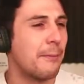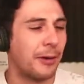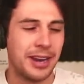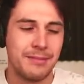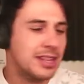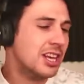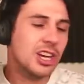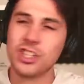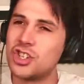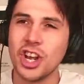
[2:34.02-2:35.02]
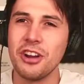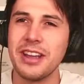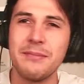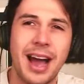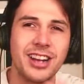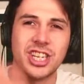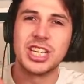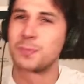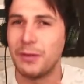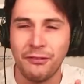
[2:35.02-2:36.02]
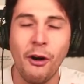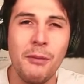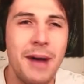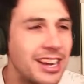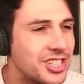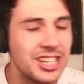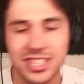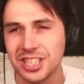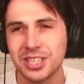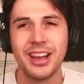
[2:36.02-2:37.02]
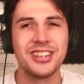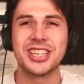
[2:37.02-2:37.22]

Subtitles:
up on him during matches, before matches, just when